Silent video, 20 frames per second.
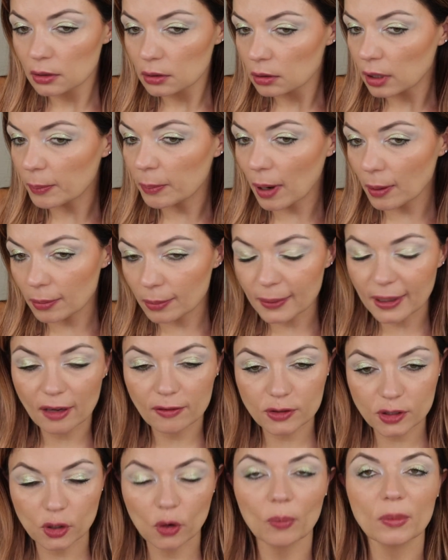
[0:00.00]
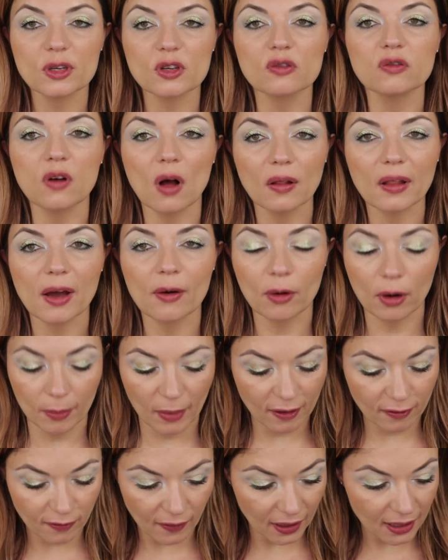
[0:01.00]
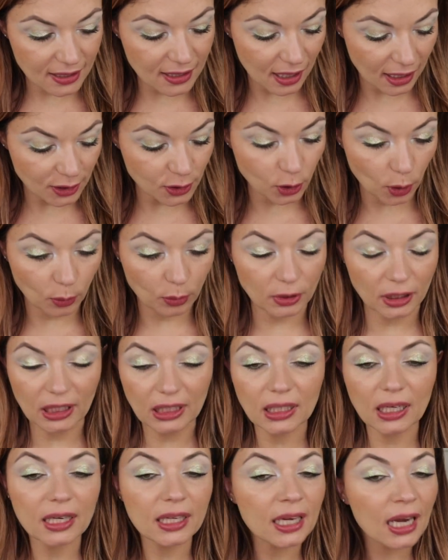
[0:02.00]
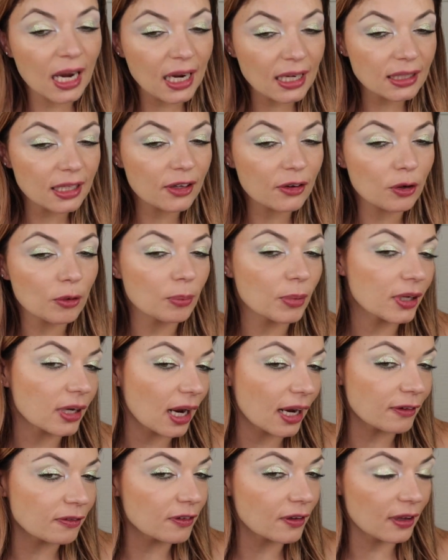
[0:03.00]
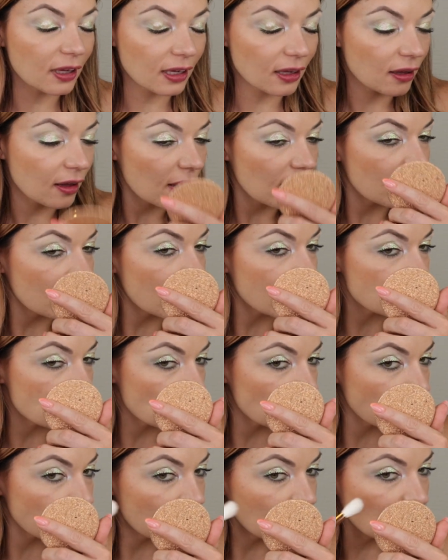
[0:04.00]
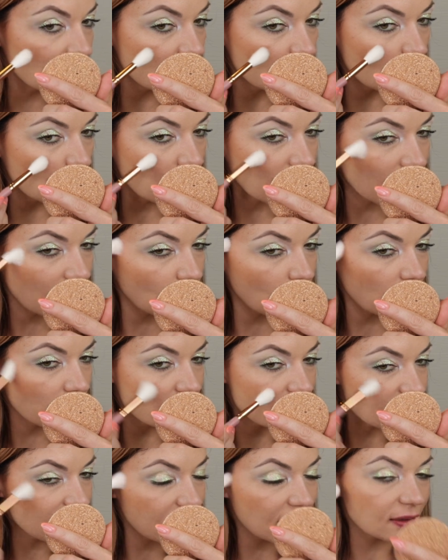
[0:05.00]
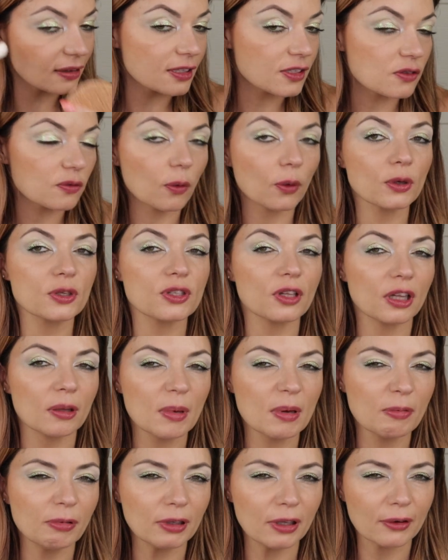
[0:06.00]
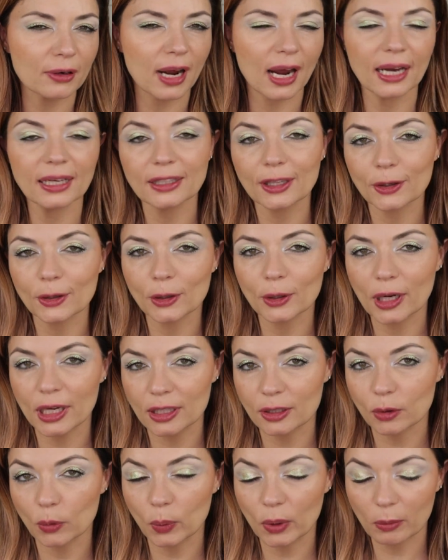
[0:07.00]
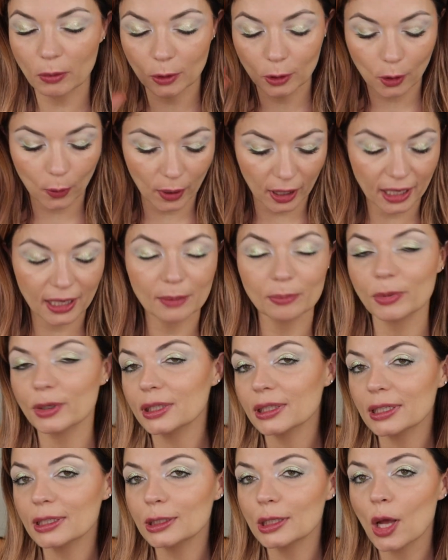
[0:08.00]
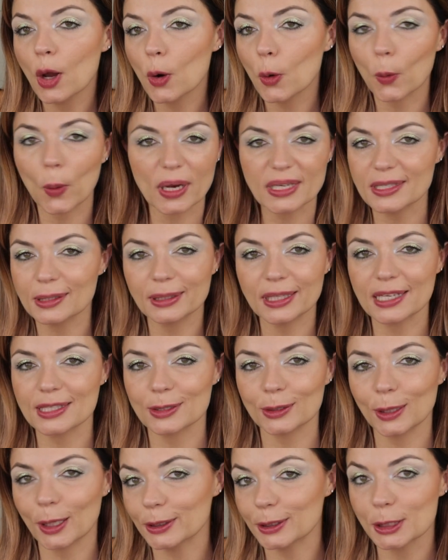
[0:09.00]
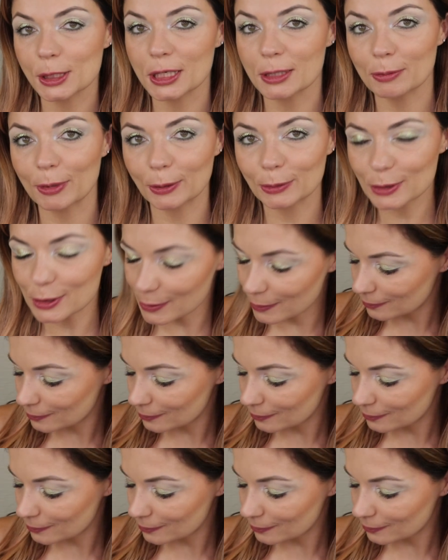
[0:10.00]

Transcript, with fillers: I probably have so much fallout on my face that I don't need any highlighter, but I feel like that's really what I wanted to get this for. So let me pull out a highlighter and we will go ahead and put a little razzle dazzle on the cheekbones.